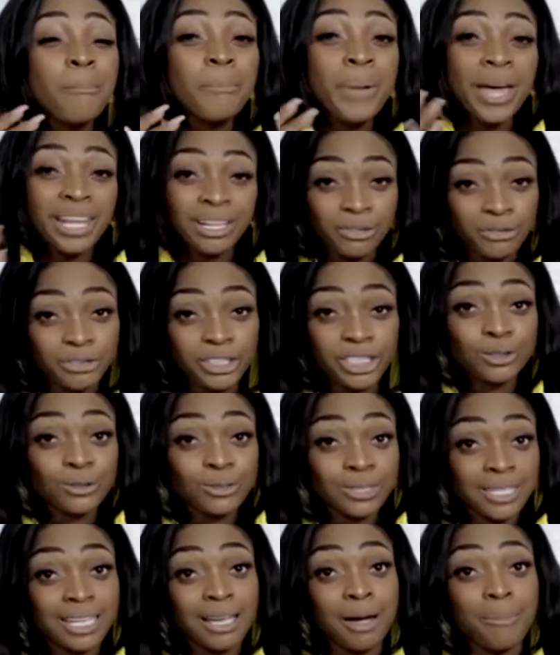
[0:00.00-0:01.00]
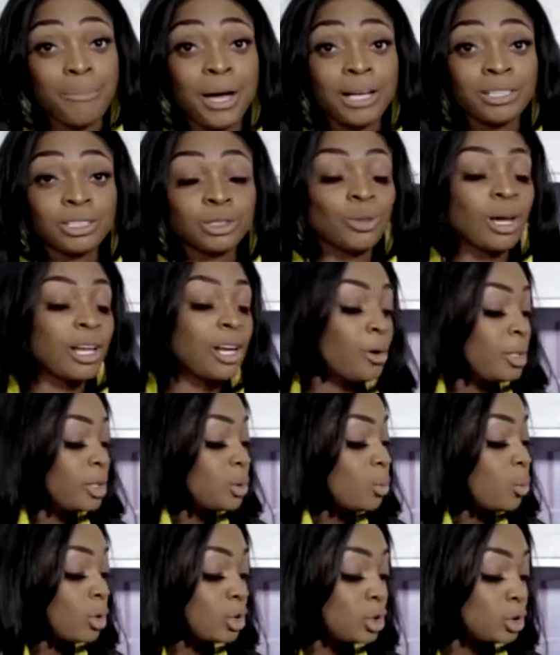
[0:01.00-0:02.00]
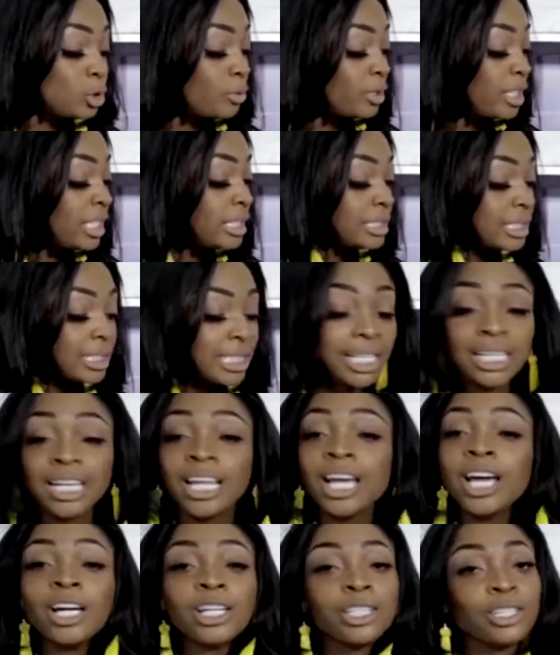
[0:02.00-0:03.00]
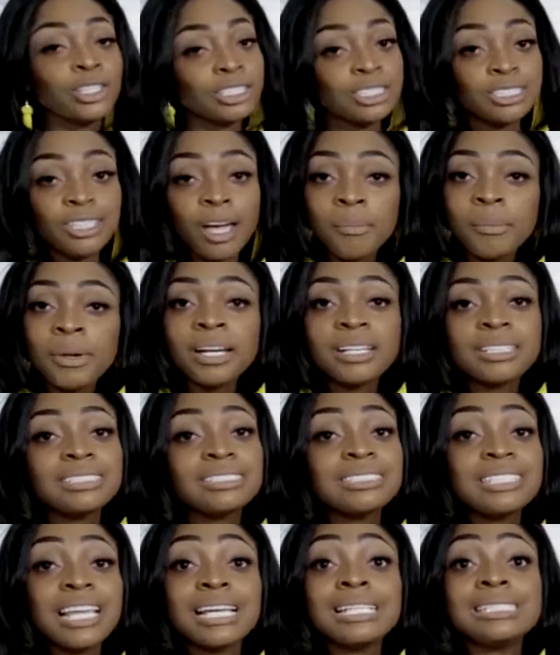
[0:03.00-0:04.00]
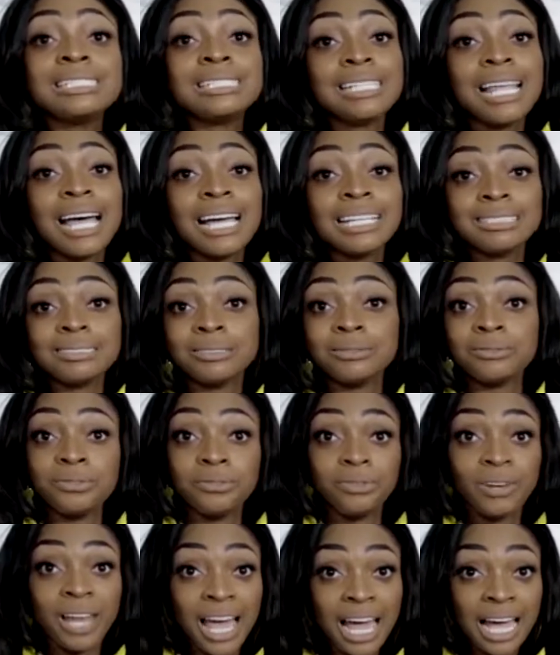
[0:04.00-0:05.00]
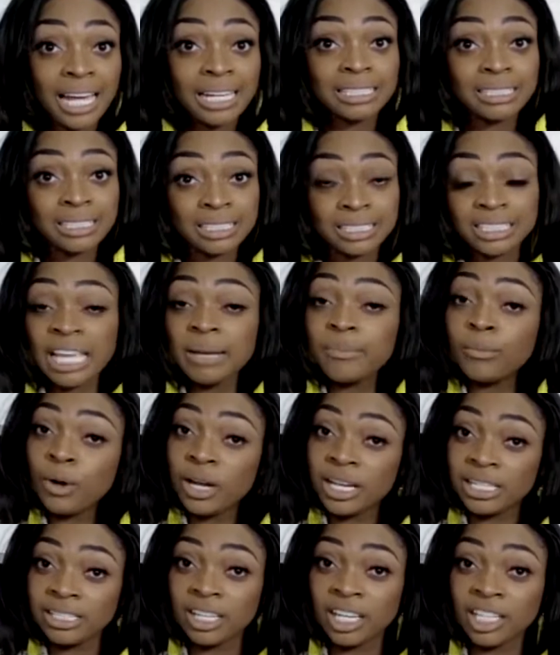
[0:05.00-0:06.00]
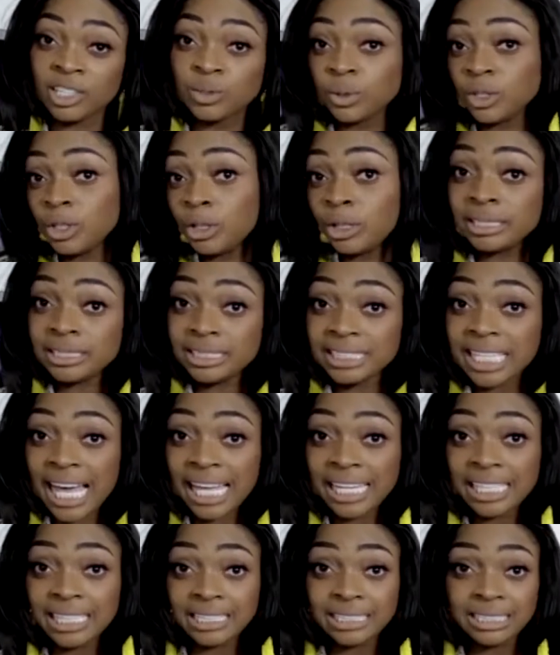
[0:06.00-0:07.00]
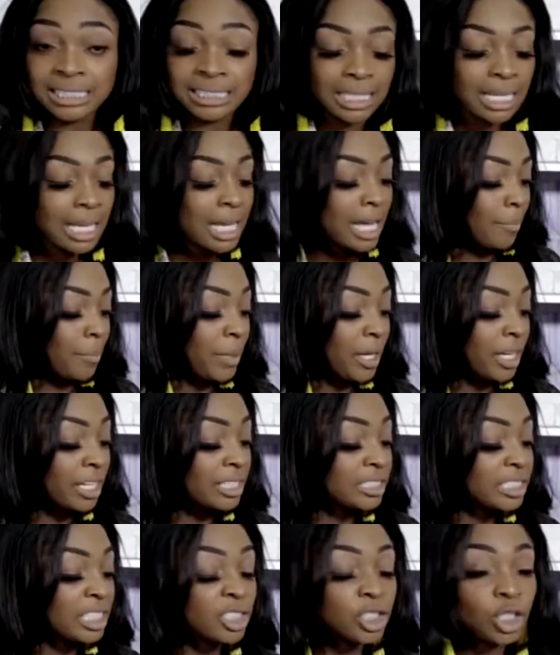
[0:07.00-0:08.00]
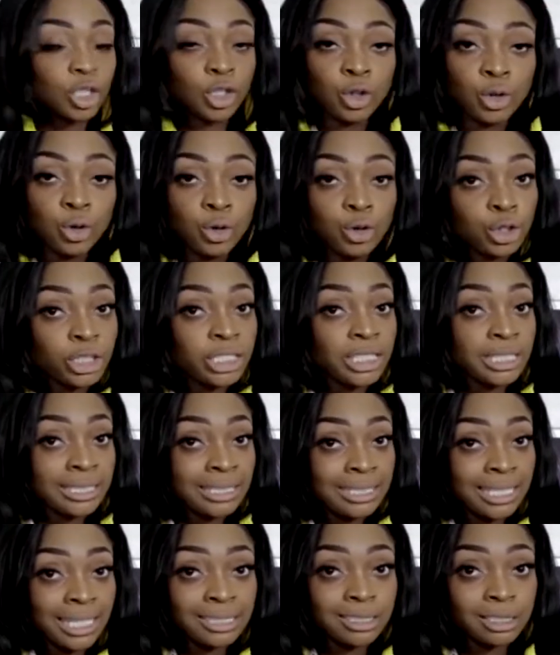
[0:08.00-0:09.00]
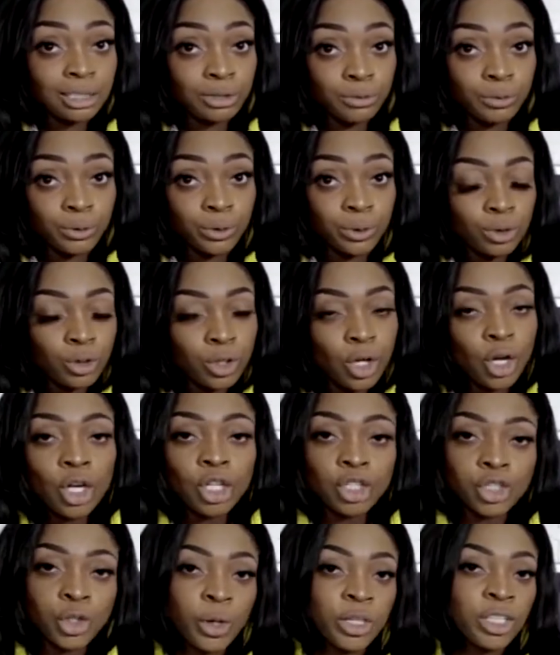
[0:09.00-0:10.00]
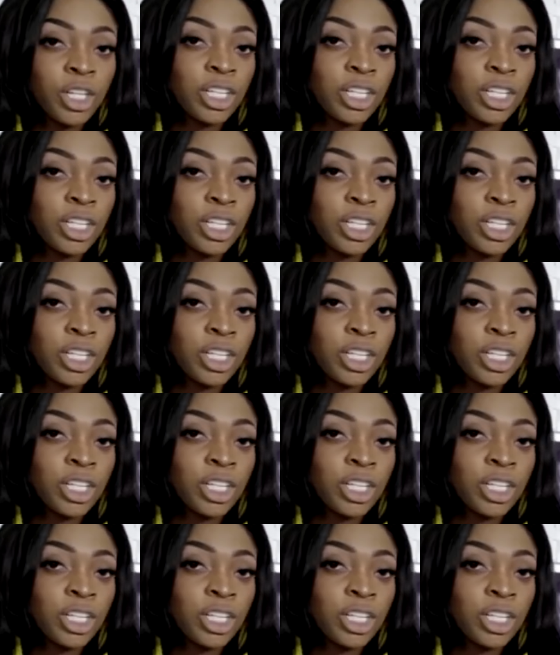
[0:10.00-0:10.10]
beneficial thing about swallow is once you've eaten it, your stomach stays nice and flat, the same way it does when you eat salads, because it's a nutrient-dense food, so it